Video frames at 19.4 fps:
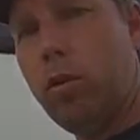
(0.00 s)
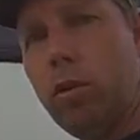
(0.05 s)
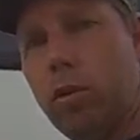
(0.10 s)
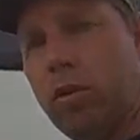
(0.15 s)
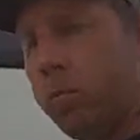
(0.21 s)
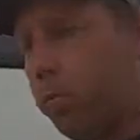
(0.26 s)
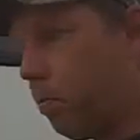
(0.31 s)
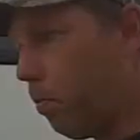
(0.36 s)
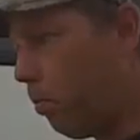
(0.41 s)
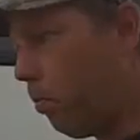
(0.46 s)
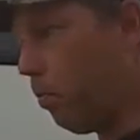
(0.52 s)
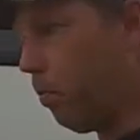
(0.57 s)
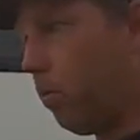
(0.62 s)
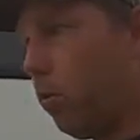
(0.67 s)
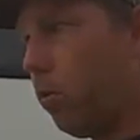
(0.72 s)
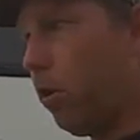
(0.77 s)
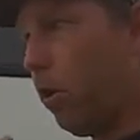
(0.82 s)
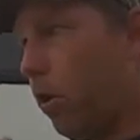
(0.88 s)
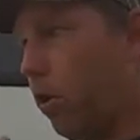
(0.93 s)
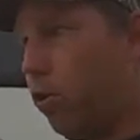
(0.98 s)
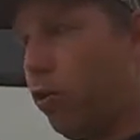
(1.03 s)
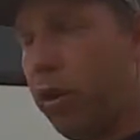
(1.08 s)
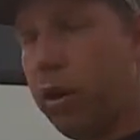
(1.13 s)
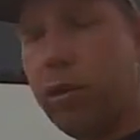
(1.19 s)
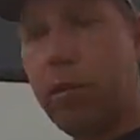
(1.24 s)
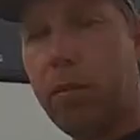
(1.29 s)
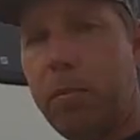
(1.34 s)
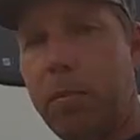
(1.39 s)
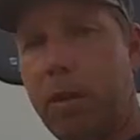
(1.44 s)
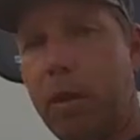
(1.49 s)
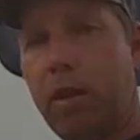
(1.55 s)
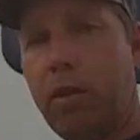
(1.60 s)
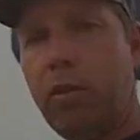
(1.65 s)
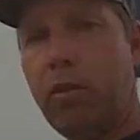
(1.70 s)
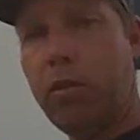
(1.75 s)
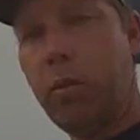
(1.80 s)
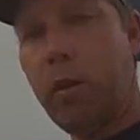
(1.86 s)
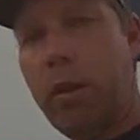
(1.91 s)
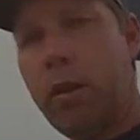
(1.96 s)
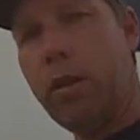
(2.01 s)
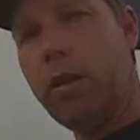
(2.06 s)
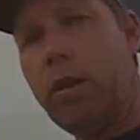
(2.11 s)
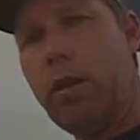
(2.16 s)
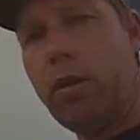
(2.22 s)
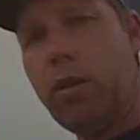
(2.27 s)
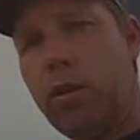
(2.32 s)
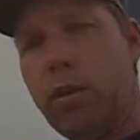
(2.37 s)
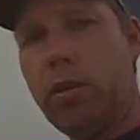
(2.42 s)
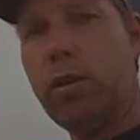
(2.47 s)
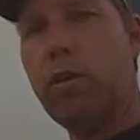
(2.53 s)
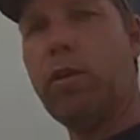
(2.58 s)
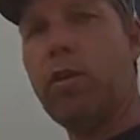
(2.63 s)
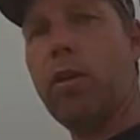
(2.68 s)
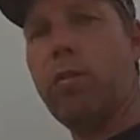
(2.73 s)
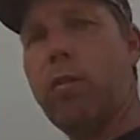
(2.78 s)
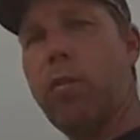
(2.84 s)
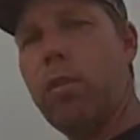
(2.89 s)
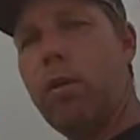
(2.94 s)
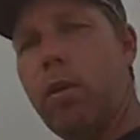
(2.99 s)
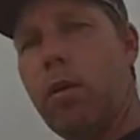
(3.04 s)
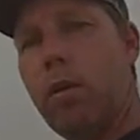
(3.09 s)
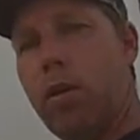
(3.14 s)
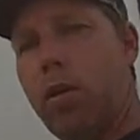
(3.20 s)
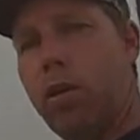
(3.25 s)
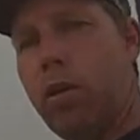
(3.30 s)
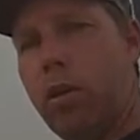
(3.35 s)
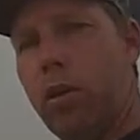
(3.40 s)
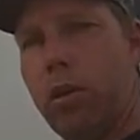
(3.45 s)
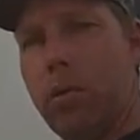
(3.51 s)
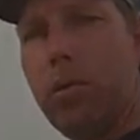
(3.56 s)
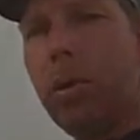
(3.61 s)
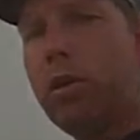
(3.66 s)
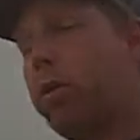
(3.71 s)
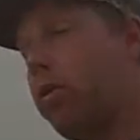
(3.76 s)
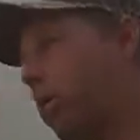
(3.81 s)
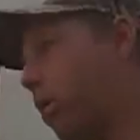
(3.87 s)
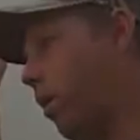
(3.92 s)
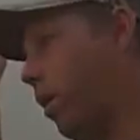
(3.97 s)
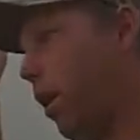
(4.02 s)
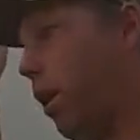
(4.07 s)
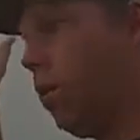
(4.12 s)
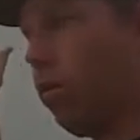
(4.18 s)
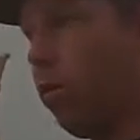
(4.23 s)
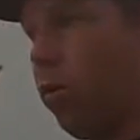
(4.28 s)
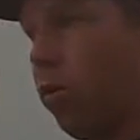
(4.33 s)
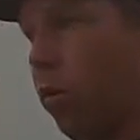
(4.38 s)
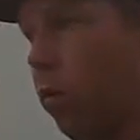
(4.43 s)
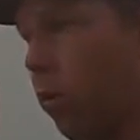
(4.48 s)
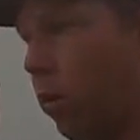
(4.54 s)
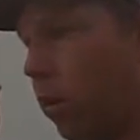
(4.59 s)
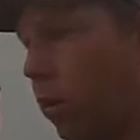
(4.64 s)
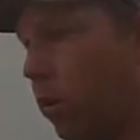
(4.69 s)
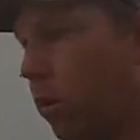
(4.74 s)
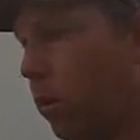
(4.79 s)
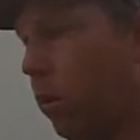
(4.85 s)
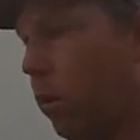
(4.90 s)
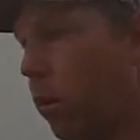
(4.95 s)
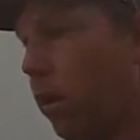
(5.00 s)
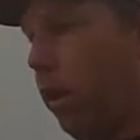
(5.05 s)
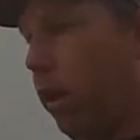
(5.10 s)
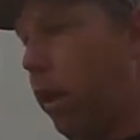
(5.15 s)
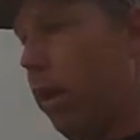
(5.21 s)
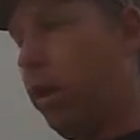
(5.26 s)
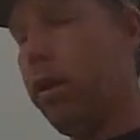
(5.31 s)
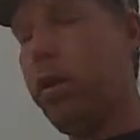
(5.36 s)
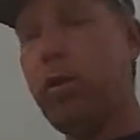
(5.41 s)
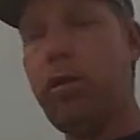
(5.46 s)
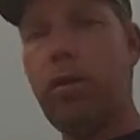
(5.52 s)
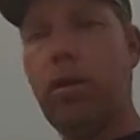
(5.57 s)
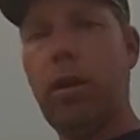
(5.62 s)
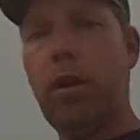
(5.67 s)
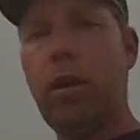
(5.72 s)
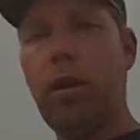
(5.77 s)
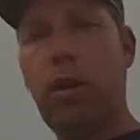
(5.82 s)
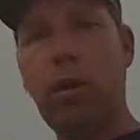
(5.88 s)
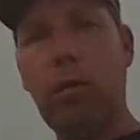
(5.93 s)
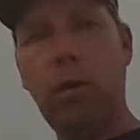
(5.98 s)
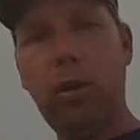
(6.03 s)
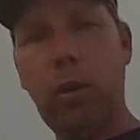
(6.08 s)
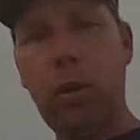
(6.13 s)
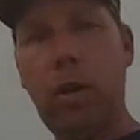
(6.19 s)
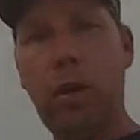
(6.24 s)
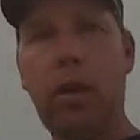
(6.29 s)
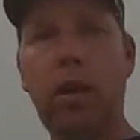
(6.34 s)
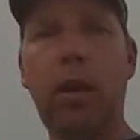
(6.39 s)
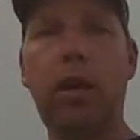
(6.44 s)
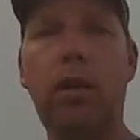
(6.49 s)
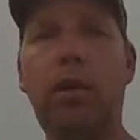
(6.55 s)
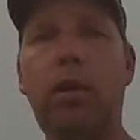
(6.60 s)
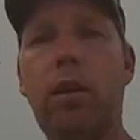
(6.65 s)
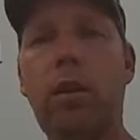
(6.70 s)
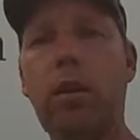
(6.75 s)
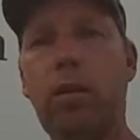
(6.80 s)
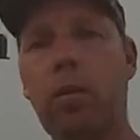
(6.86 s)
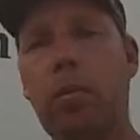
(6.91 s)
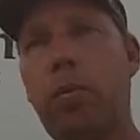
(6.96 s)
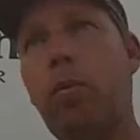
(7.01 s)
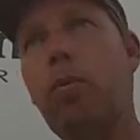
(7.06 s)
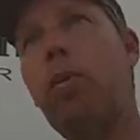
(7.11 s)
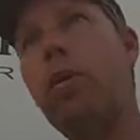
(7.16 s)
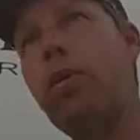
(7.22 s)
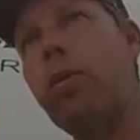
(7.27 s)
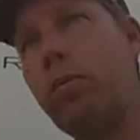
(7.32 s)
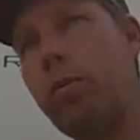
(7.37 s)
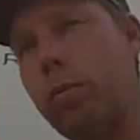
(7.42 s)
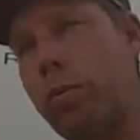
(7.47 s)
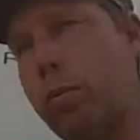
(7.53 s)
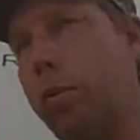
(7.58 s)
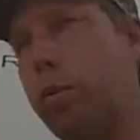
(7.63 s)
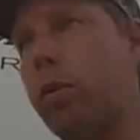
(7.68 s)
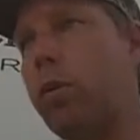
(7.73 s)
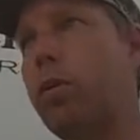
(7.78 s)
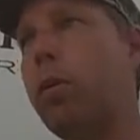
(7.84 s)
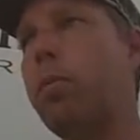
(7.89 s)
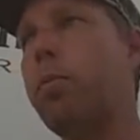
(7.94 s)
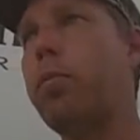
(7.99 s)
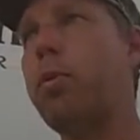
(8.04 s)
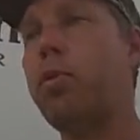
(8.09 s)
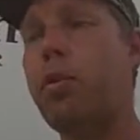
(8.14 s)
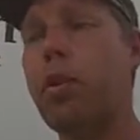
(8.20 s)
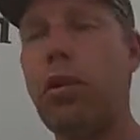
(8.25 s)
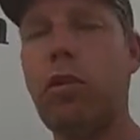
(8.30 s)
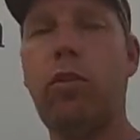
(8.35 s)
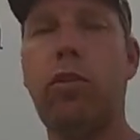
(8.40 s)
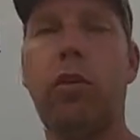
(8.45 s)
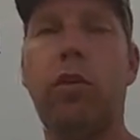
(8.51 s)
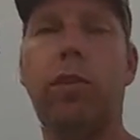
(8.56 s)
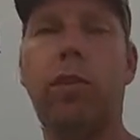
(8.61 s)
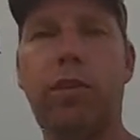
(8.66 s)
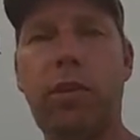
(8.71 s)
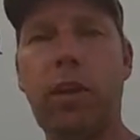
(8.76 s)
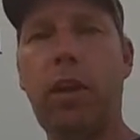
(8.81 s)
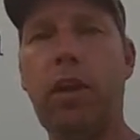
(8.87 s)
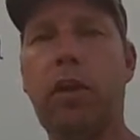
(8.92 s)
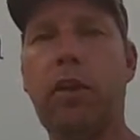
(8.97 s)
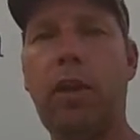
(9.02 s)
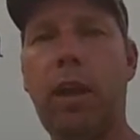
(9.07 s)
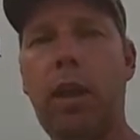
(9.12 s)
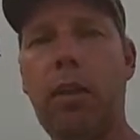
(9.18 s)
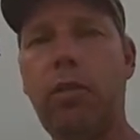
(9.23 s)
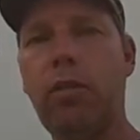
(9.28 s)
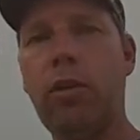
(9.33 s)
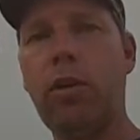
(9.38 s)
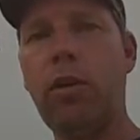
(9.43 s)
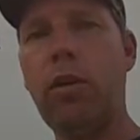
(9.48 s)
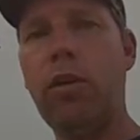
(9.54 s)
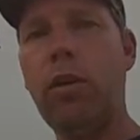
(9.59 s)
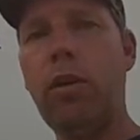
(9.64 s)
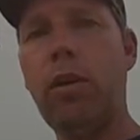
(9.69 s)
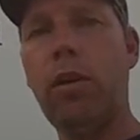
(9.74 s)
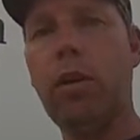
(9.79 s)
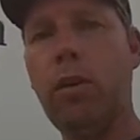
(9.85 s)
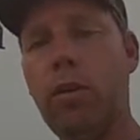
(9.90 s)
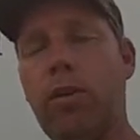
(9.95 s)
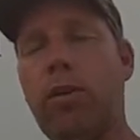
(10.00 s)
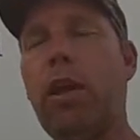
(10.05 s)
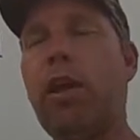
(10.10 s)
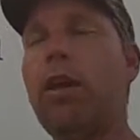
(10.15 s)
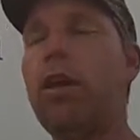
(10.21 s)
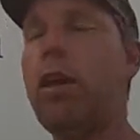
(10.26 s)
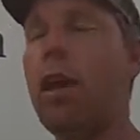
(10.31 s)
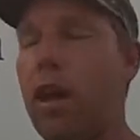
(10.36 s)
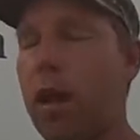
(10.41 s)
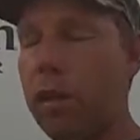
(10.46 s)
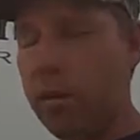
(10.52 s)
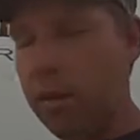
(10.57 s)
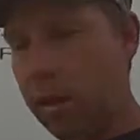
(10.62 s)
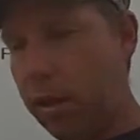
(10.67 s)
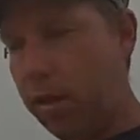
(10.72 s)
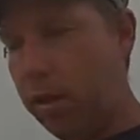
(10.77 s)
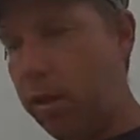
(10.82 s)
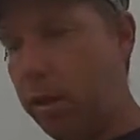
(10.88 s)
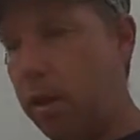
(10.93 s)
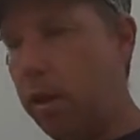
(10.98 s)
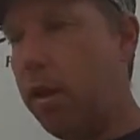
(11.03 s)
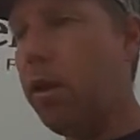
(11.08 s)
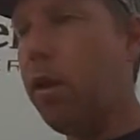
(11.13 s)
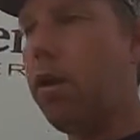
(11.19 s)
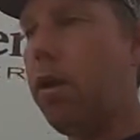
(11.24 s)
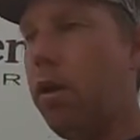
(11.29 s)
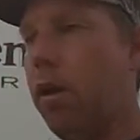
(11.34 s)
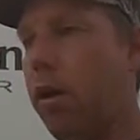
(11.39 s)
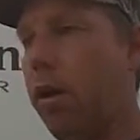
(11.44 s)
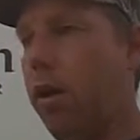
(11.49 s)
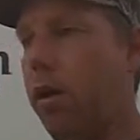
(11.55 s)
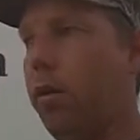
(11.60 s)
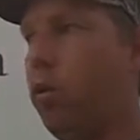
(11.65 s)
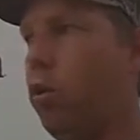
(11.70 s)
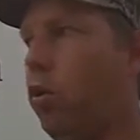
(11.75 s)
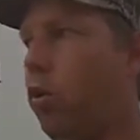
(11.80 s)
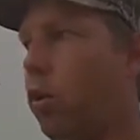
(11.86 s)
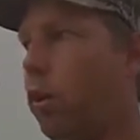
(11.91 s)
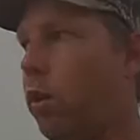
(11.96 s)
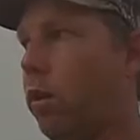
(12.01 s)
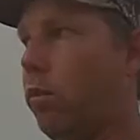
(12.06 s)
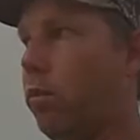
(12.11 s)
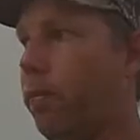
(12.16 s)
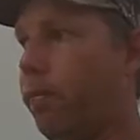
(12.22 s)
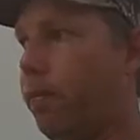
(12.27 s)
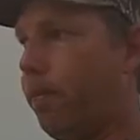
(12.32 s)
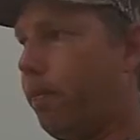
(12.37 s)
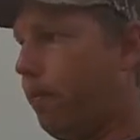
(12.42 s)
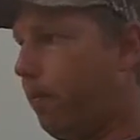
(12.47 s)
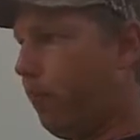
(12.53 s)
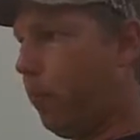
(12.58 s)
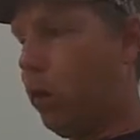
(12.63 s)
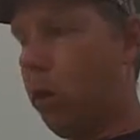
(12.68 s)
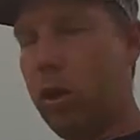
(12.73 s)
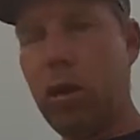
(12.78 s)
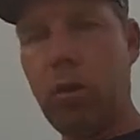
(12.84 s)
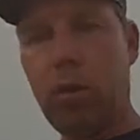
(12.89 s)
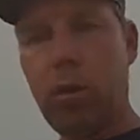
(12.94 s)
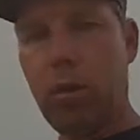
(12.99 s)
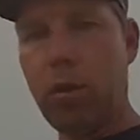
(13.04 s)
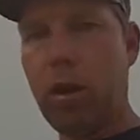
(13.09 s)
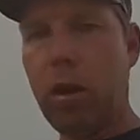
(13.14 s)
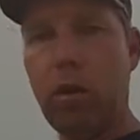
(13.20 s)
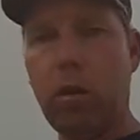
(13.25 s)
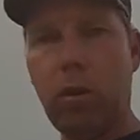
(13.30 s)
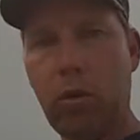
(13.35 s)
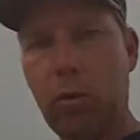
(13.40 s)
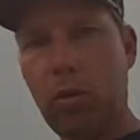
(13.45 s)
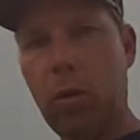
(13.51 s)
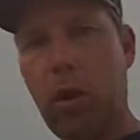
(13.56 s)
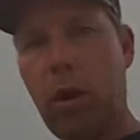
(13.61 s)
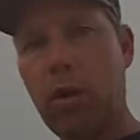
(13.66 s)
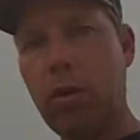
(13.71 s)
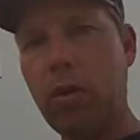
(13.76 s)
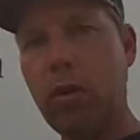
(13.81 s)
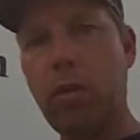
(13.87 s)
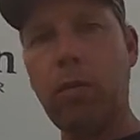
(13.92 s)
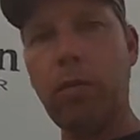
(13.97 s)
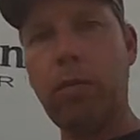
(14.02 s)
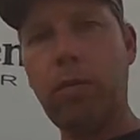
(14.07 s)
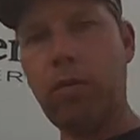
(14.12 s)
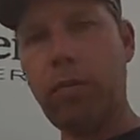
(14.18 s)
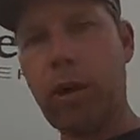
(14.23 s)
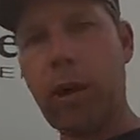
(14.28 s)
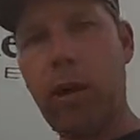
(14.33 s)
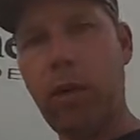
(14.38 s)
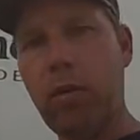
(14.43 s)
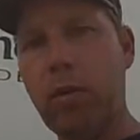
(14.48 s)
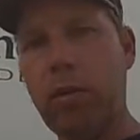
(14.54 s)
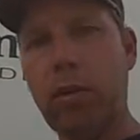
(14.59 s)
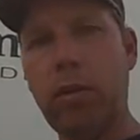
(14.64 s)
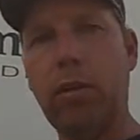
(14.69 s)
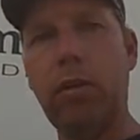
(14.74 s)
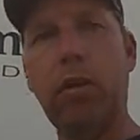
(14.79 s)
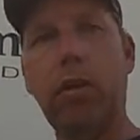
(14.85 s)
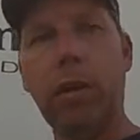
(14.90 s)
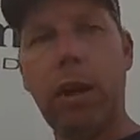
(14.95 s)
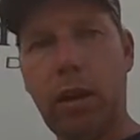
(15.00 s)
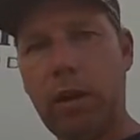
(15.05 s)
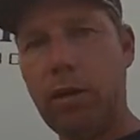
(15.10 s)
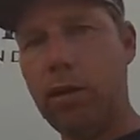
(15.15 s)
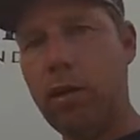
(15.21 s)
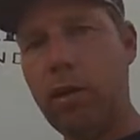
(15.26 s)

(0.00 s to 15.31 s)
just injected bleach right into your system. You're mixing it as you're going. And it's and then when you get into the winter or the procedure of sanitation or sanitizing, uh, you can you know turn on your water valves and let it